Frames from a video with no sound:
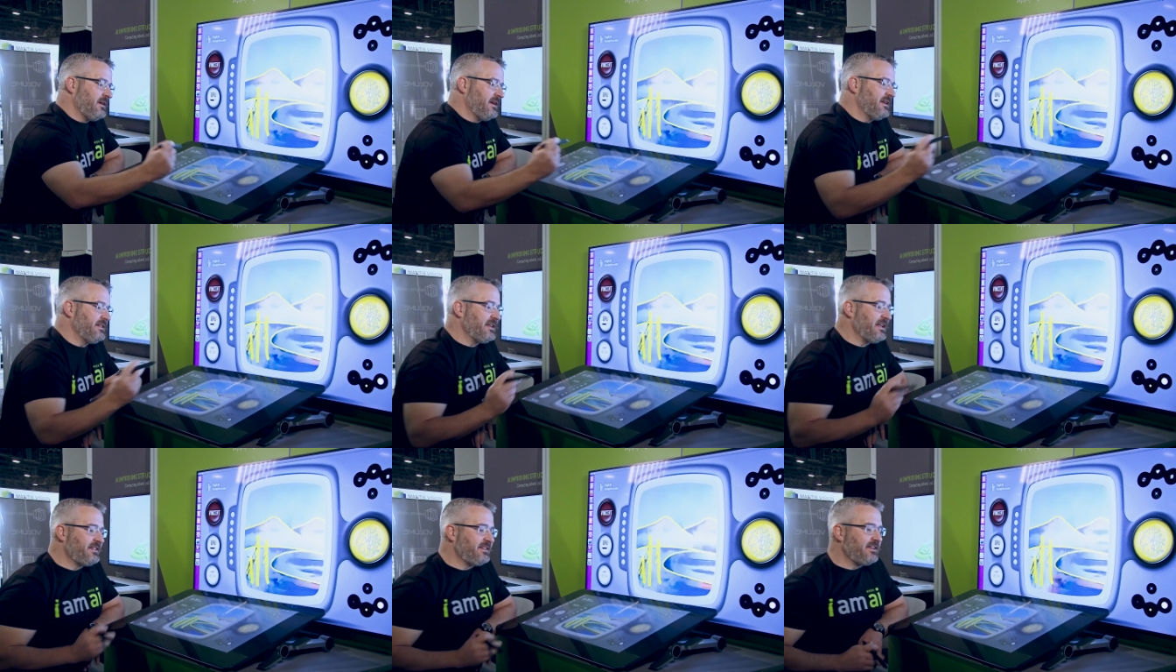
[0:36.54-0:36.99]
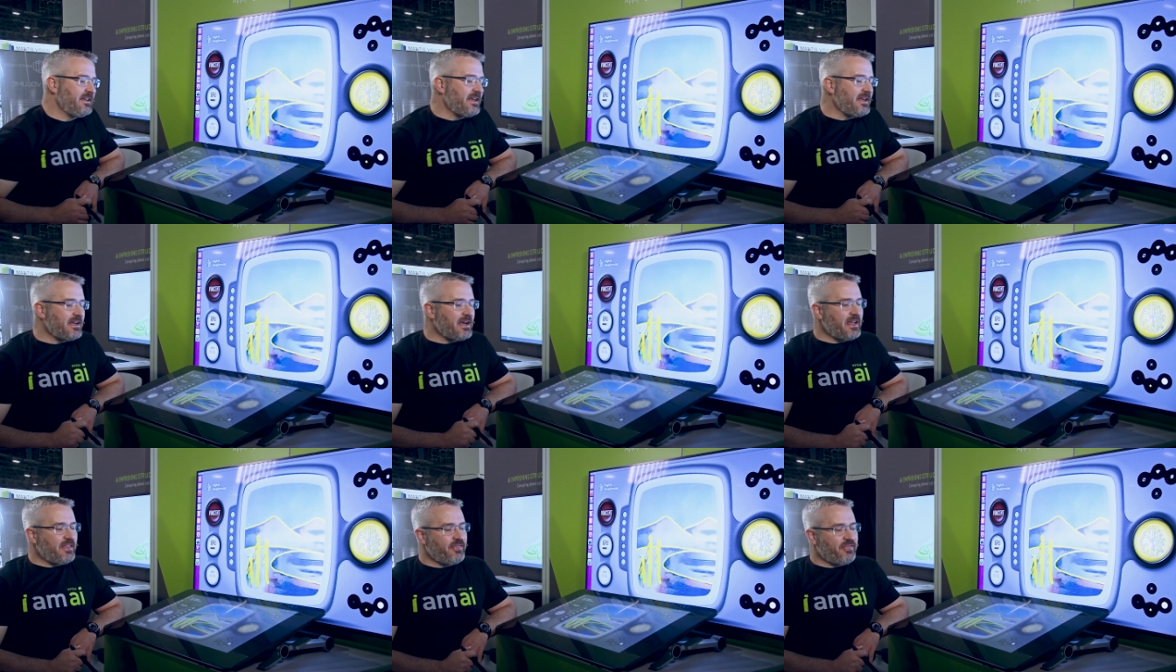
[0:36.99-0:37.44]
and let the
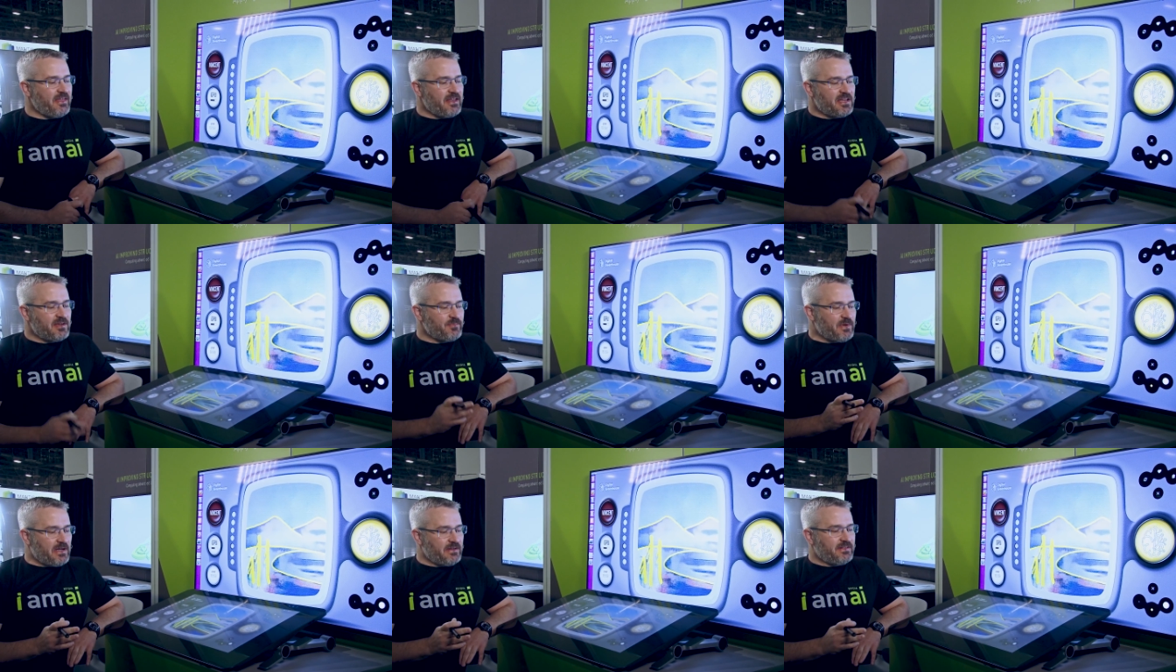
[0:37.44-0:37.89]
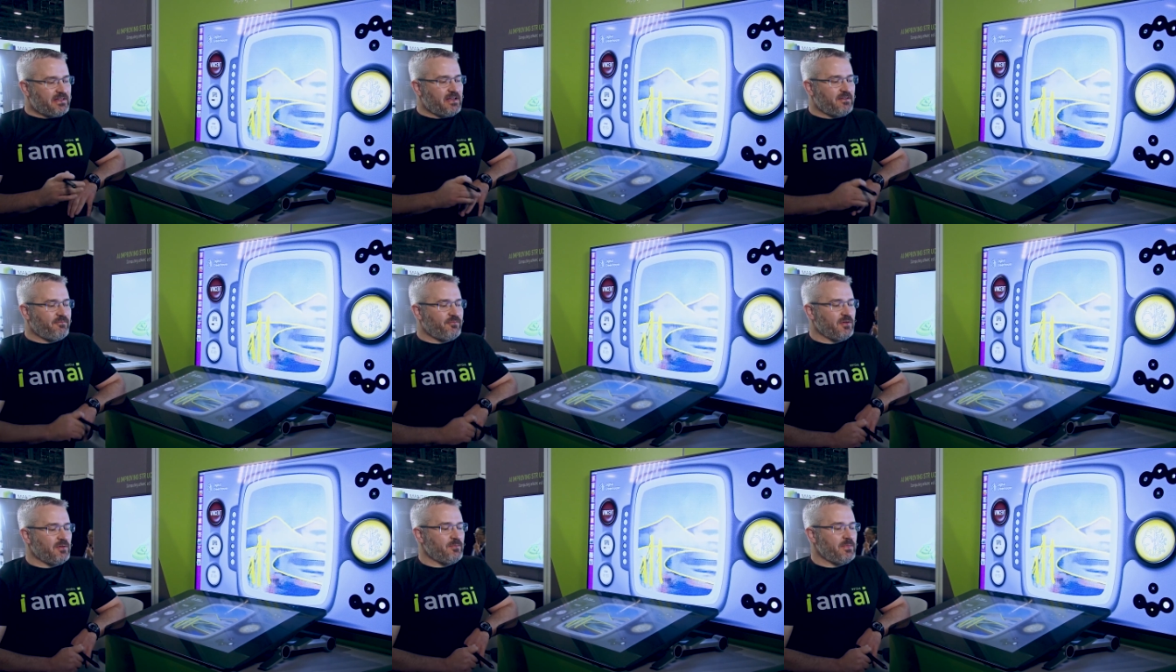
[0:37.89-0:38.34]
AI think about
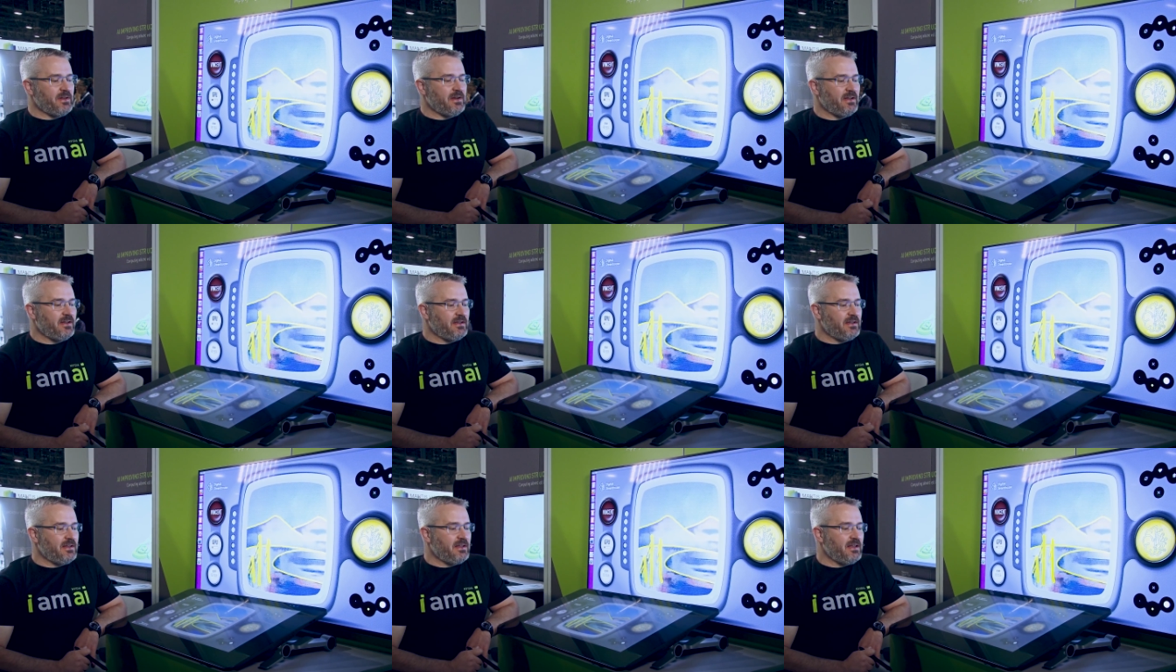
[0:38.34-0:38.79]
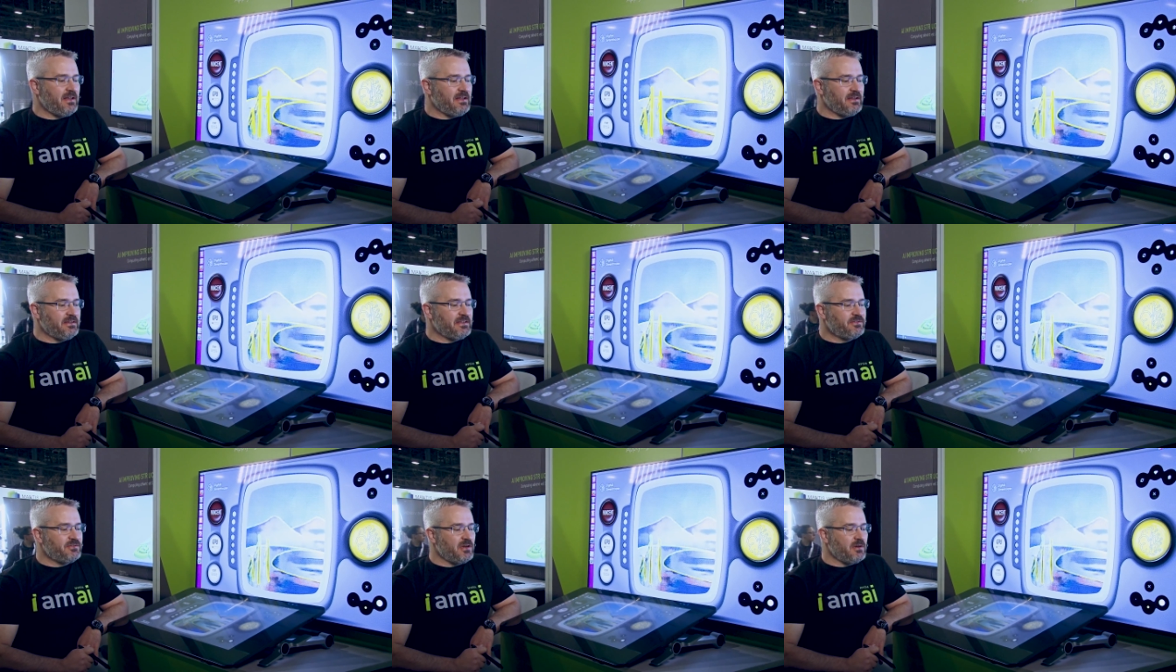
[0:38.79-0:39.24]
that for a minute
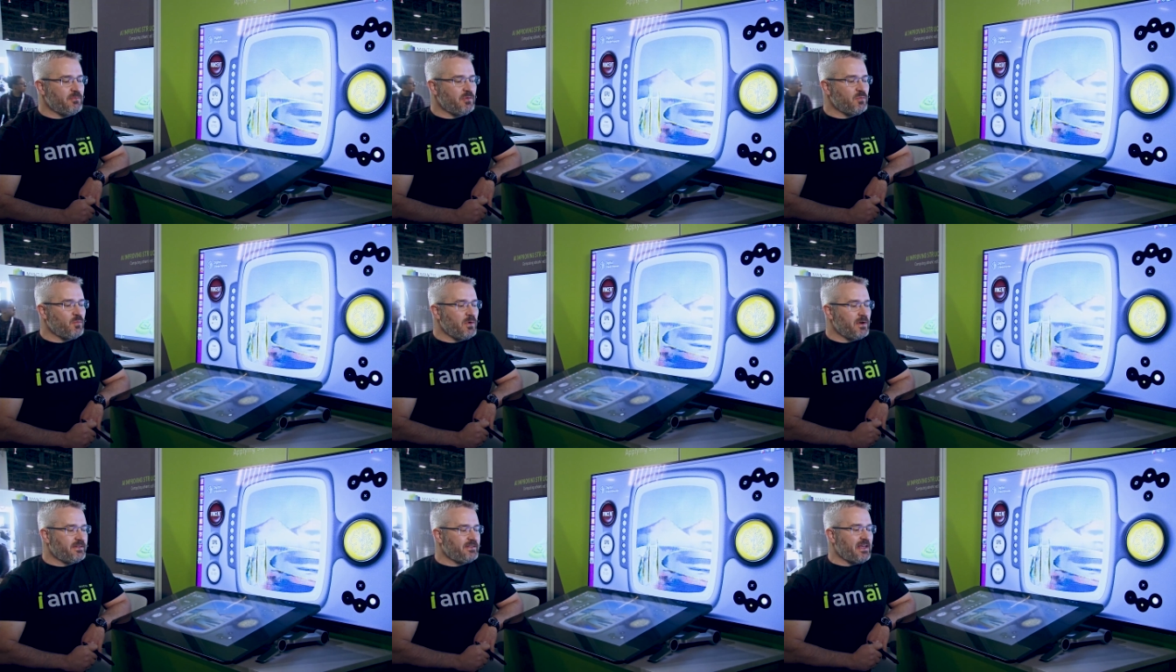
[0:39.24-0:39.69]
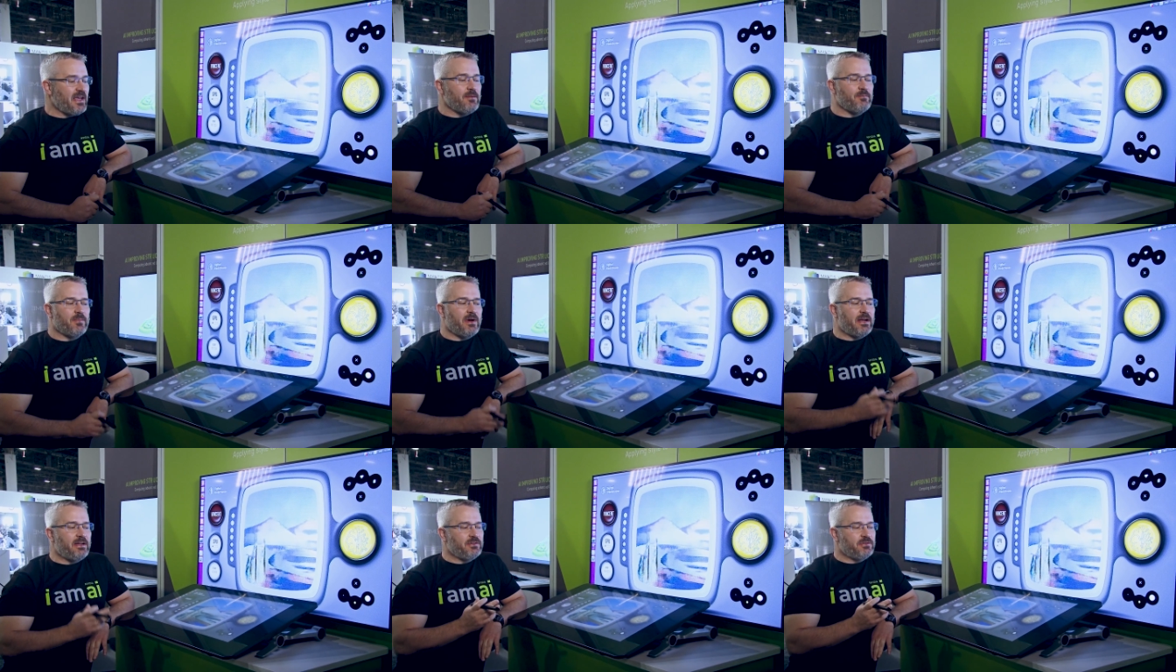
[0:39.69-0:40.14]
and determine what that
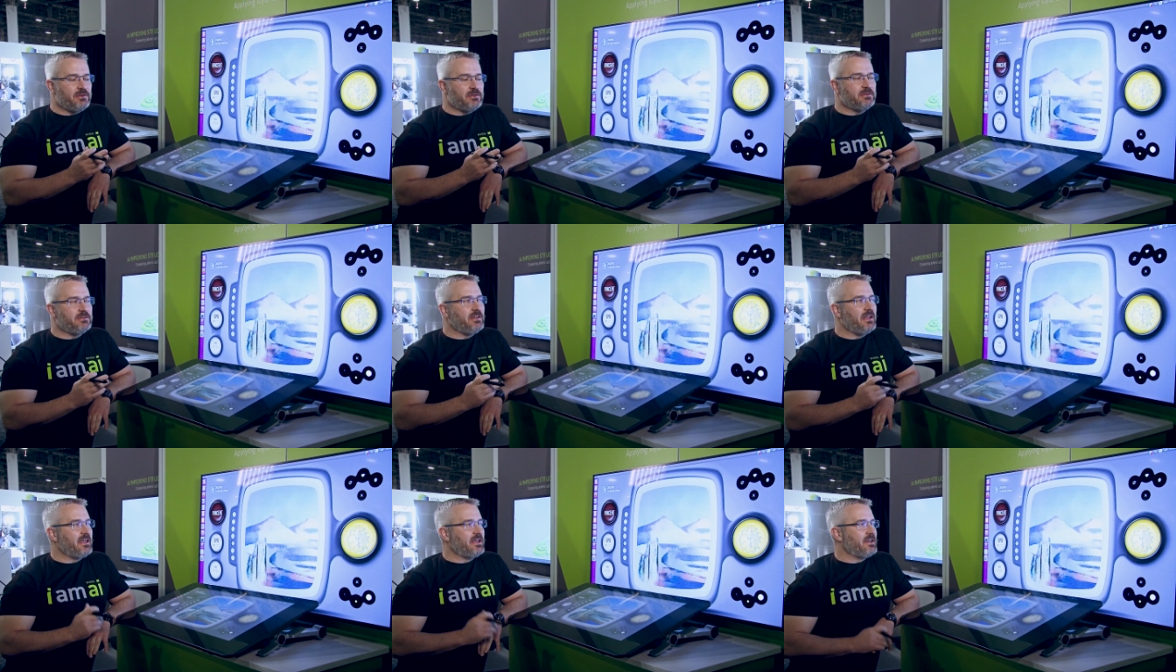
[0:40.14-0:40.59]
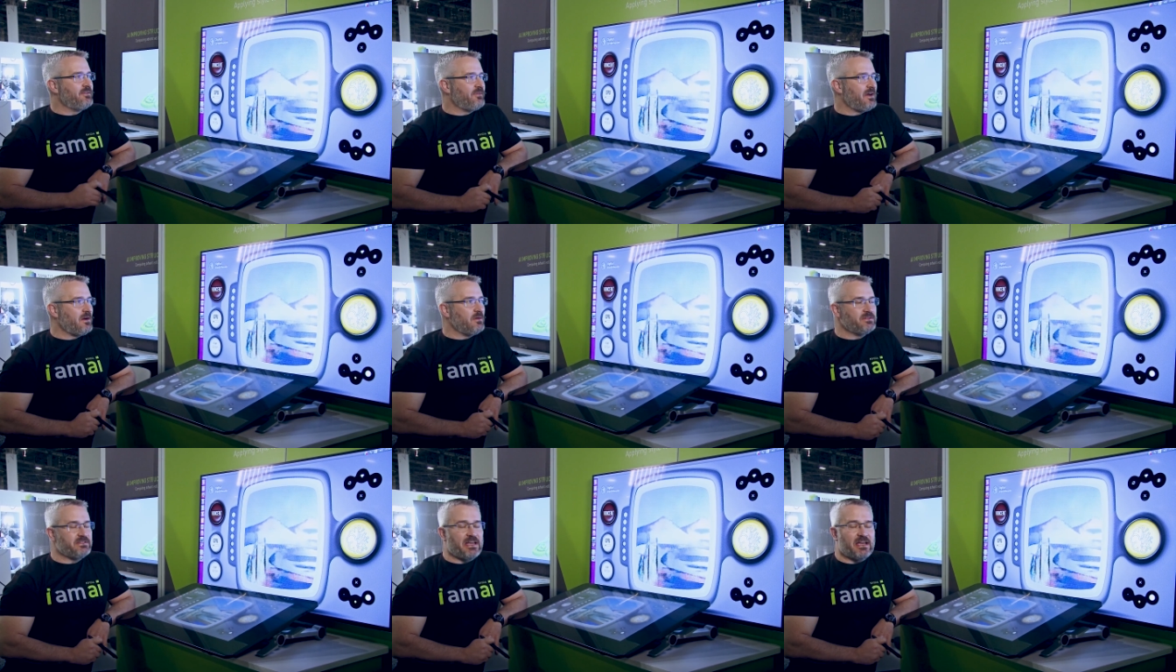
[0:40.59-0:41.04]
might look like if
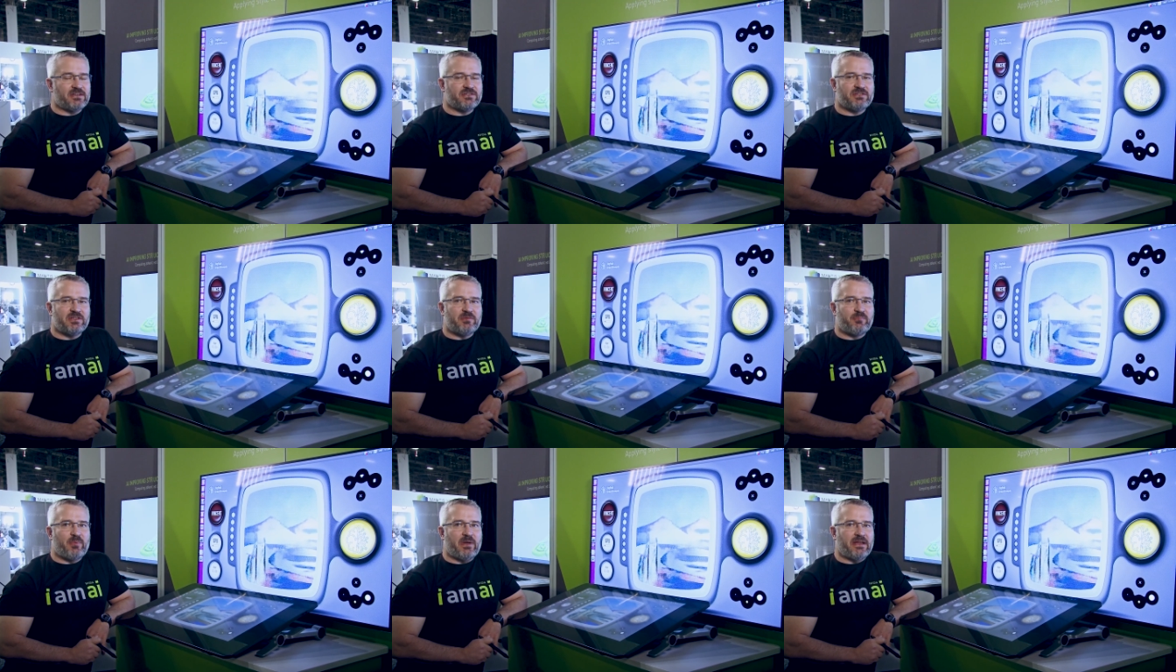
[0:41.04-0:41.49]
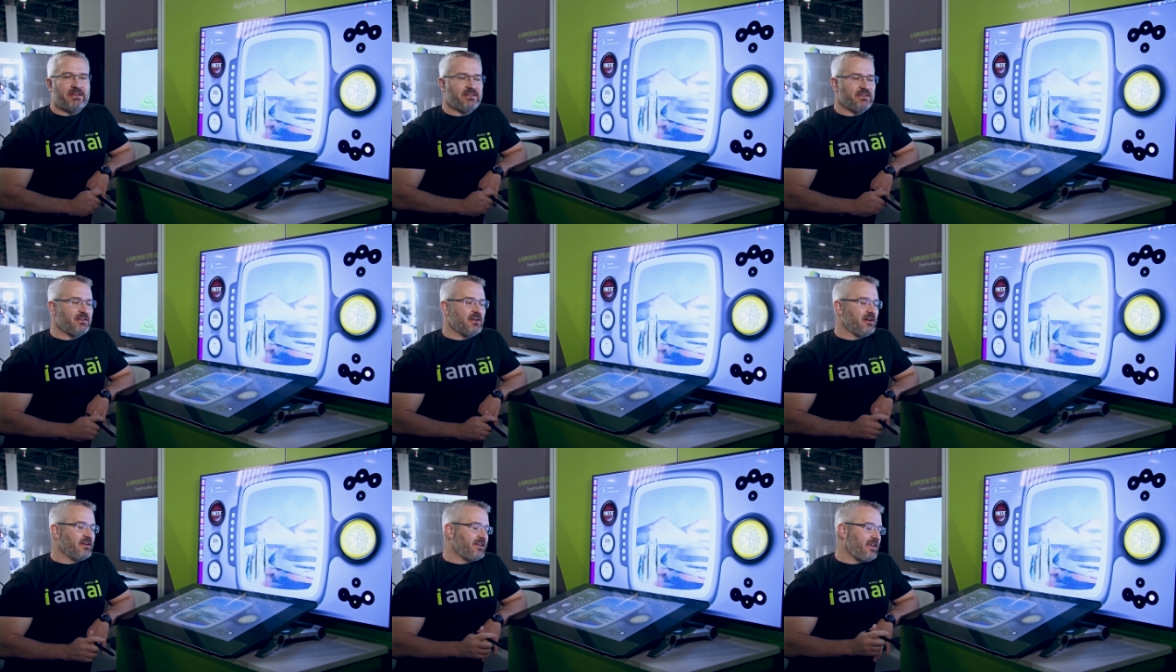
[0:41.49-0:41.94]
I was actually
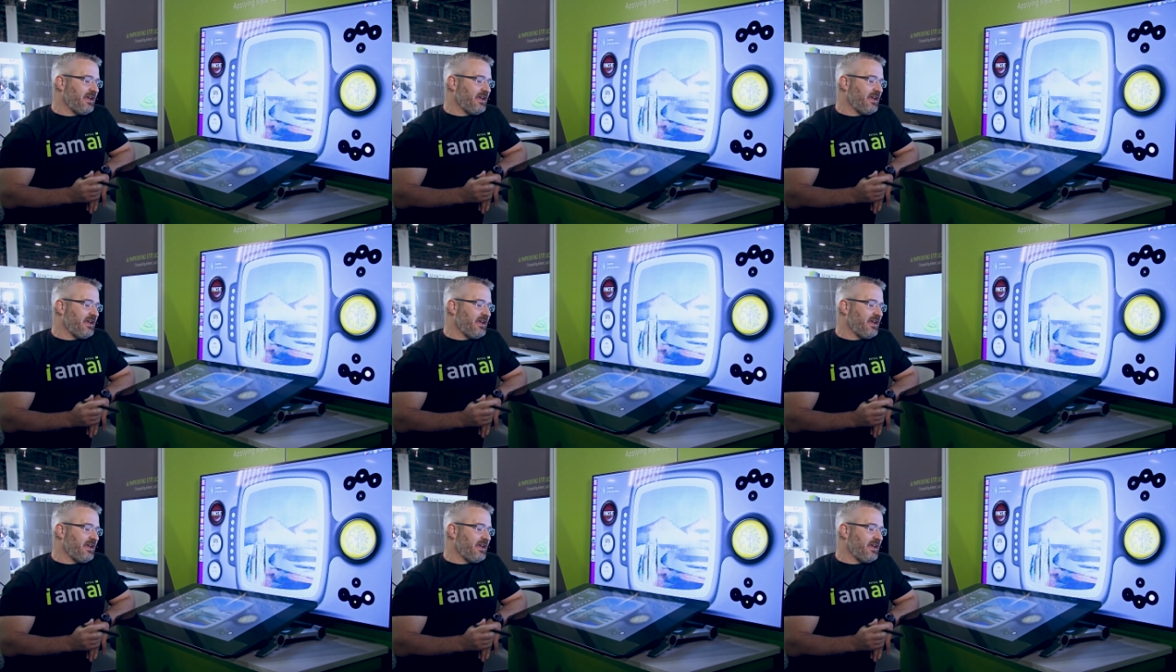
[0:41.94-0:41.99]
painting on